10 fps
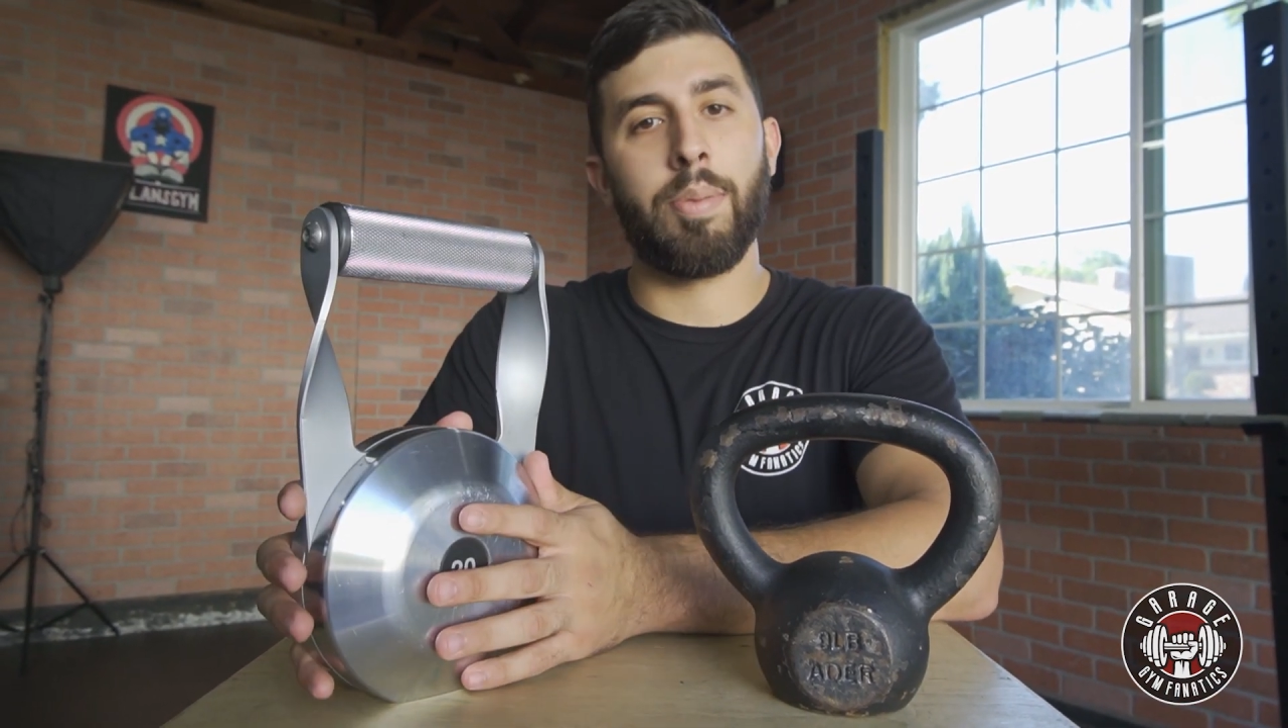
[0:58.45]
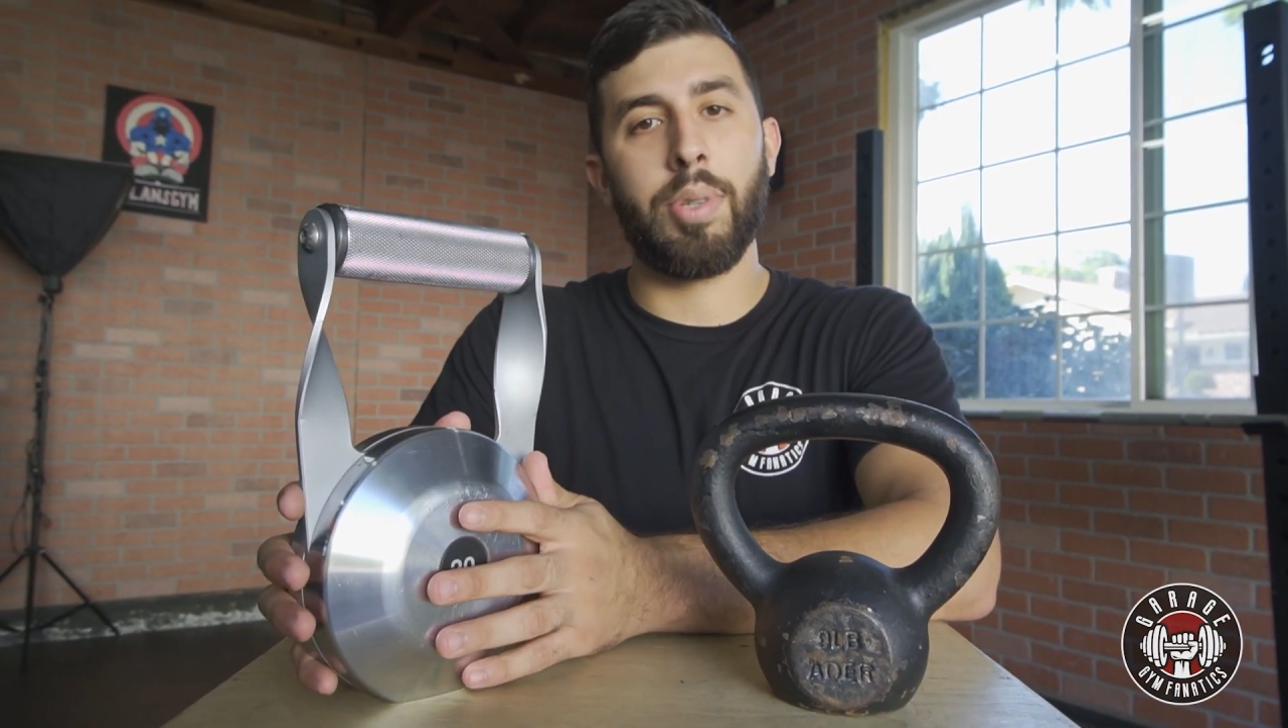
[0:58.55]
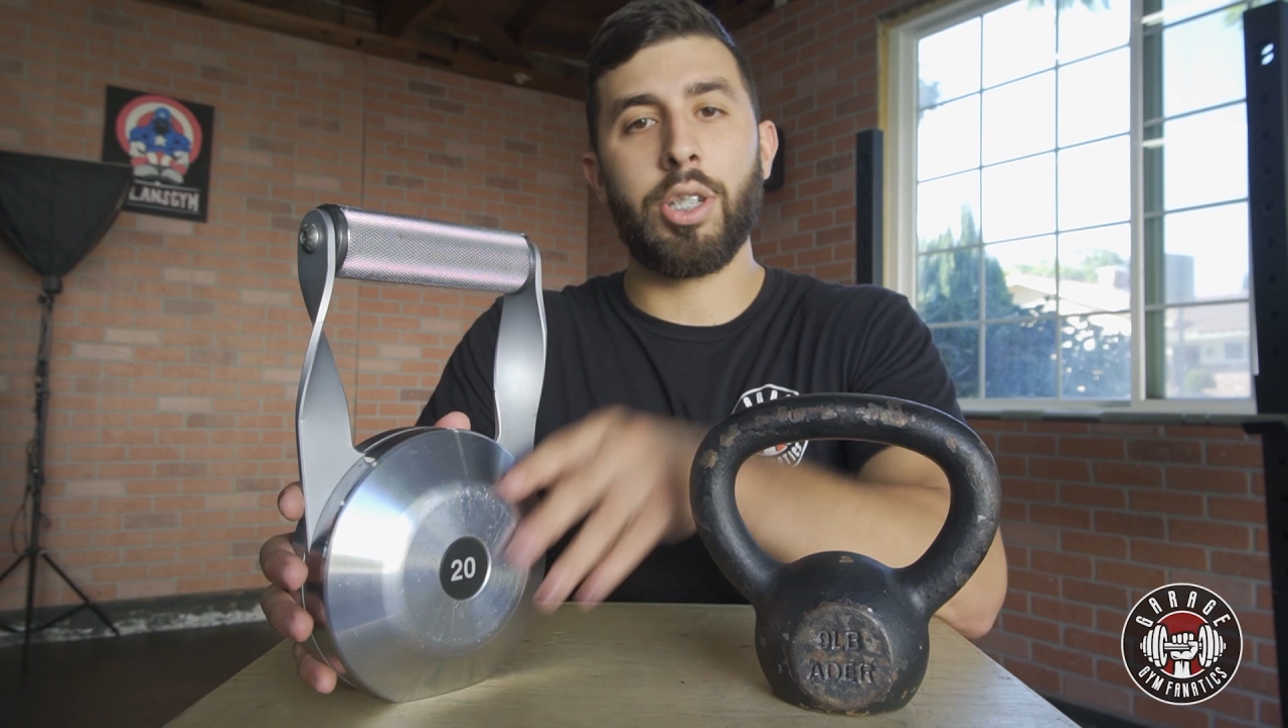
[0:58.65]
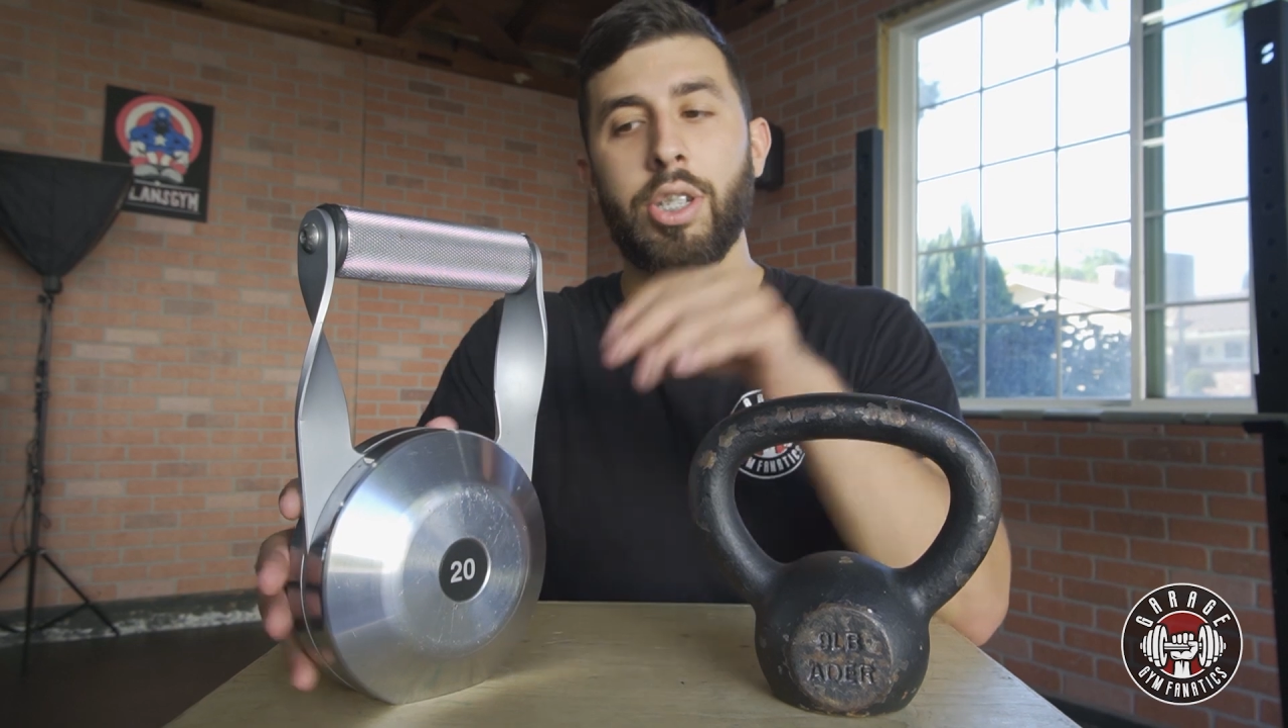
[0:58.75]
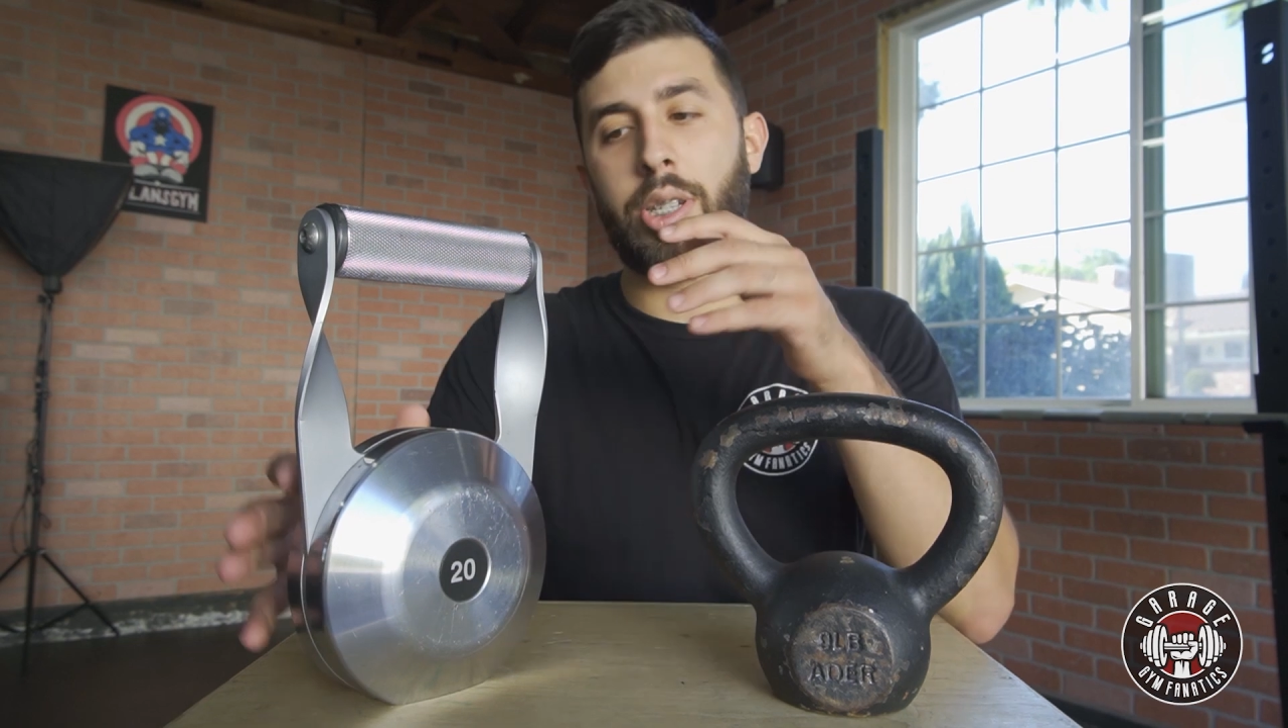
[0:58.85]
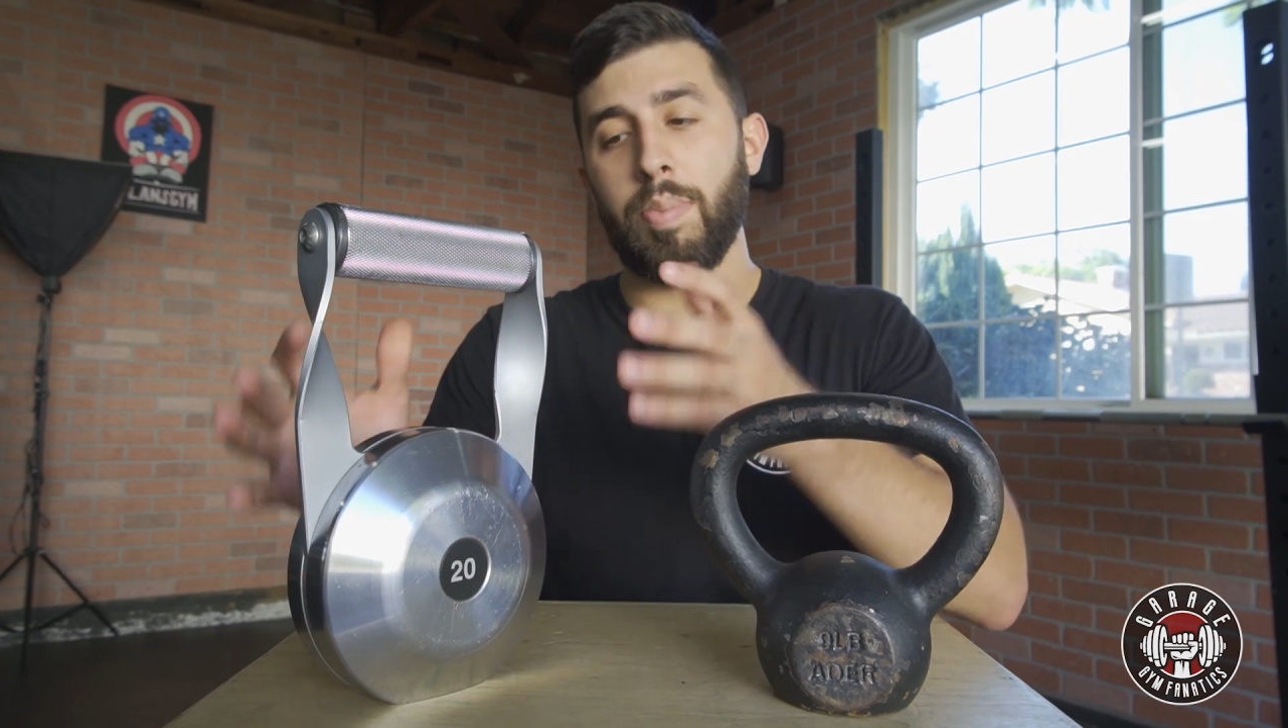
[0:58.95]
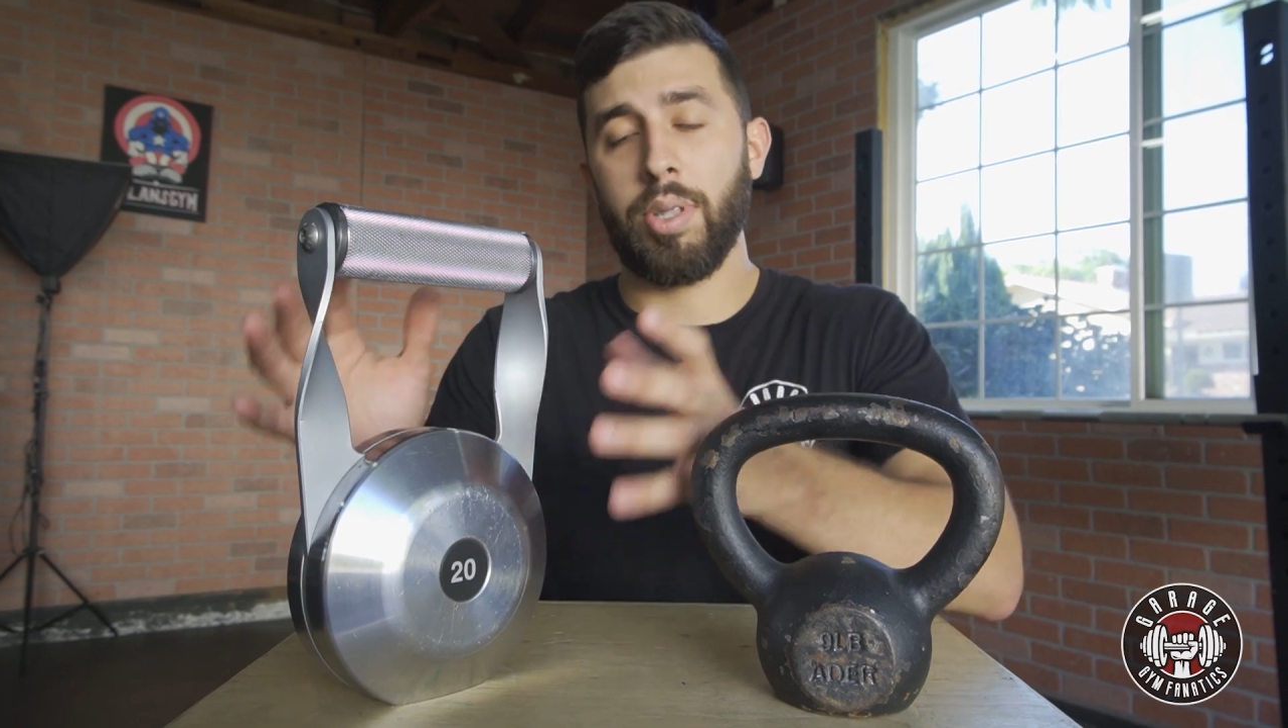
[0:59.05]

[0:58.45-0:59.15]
to be cheap.